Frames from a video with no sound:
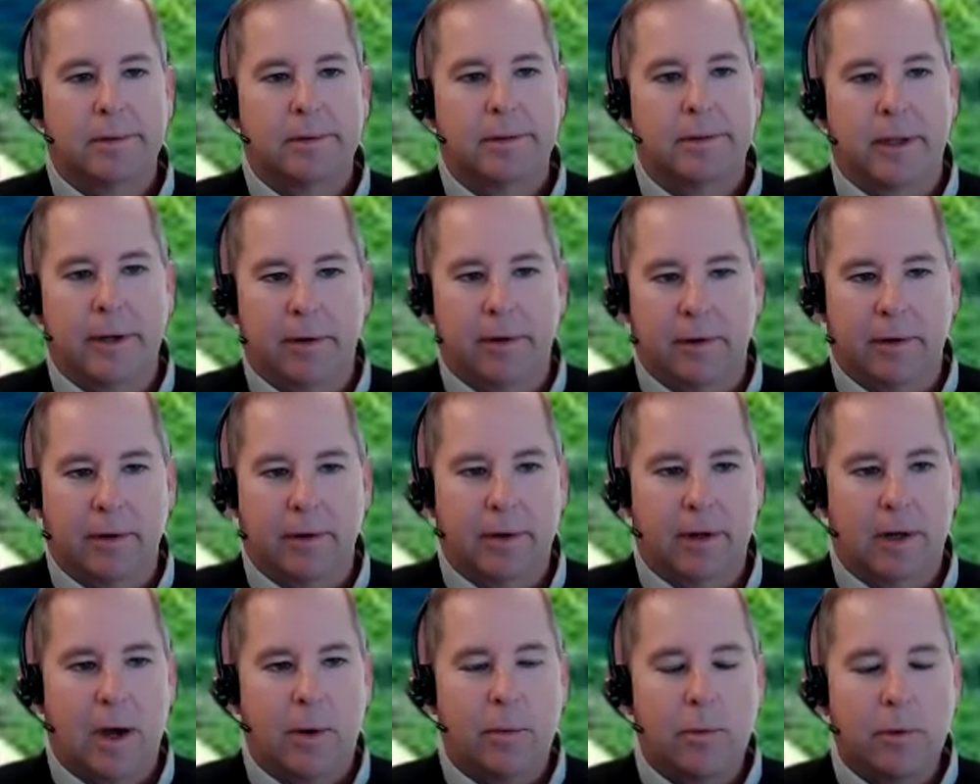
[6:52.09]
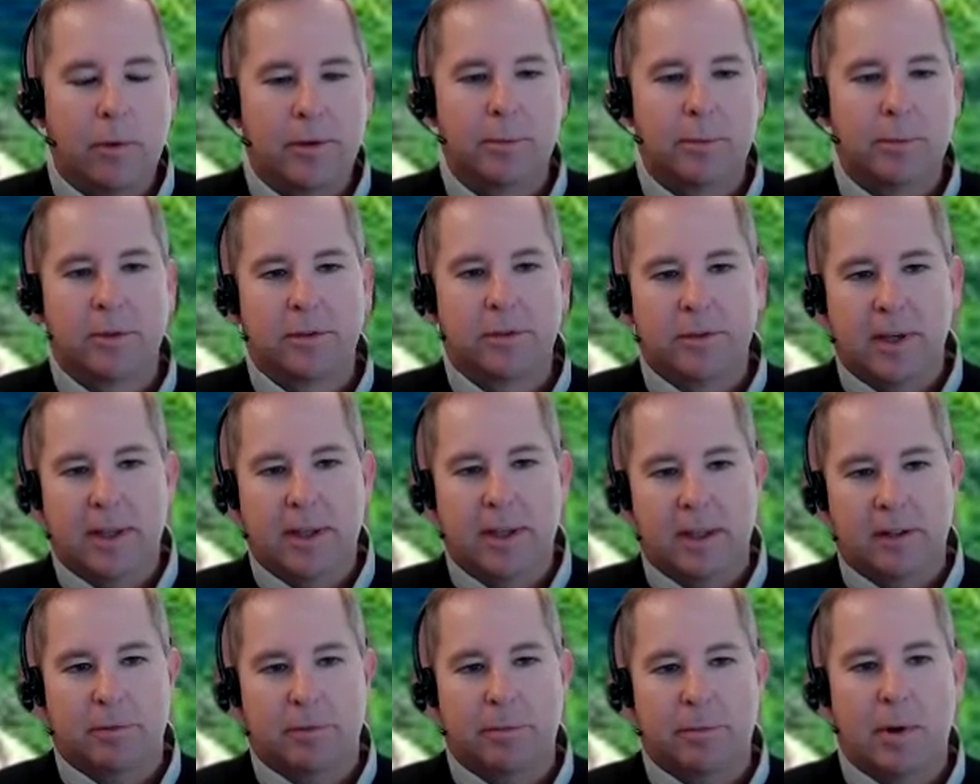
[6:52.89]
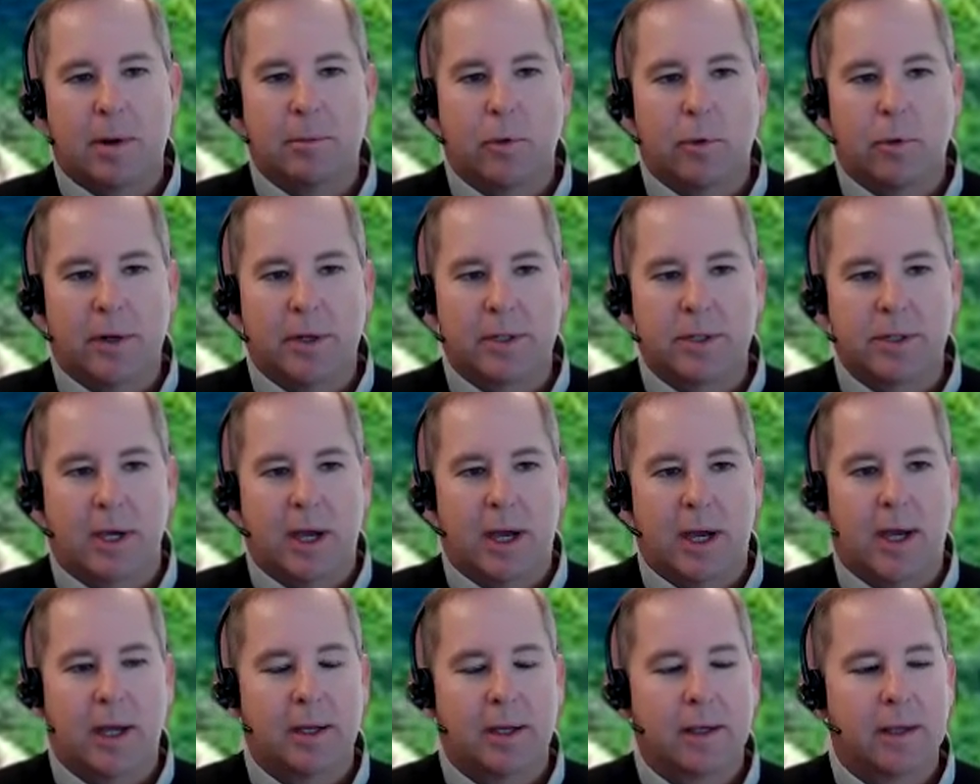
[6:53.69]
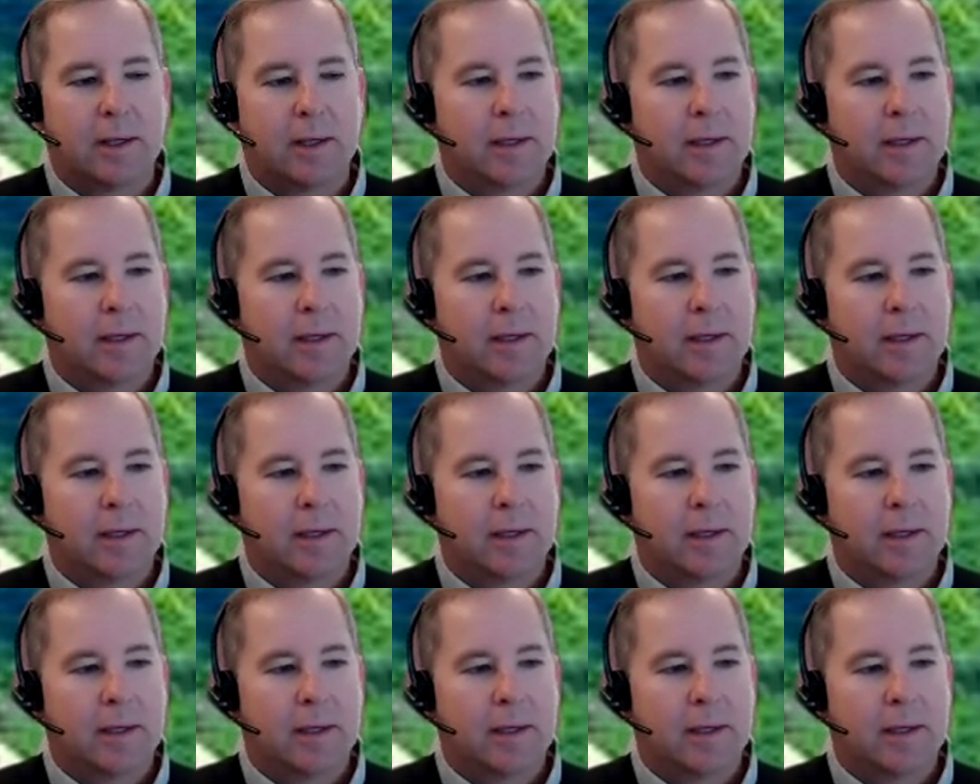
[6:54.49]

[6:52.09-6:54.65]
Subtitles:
dinner. I want them to say, "That's my mortgage guy,"